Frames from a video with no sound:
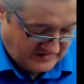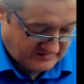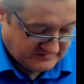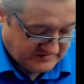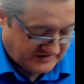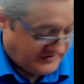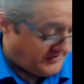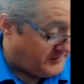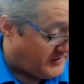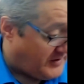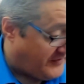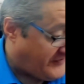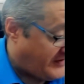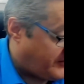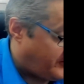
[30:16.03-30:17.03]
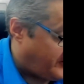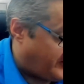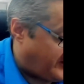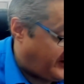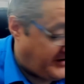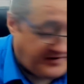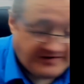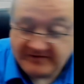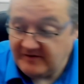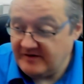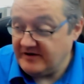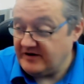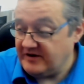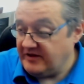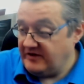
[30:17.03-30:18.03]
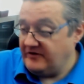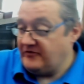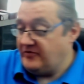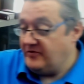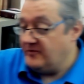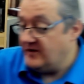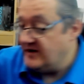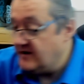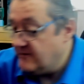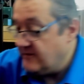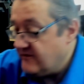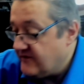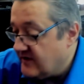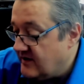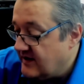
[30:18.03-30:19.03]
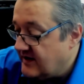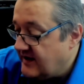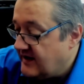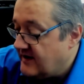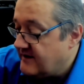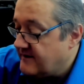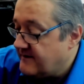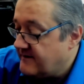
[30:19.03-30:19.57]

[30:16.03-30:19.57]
I'm going to do what I said I wasn't going to do. I'm going to use the one that we've got here.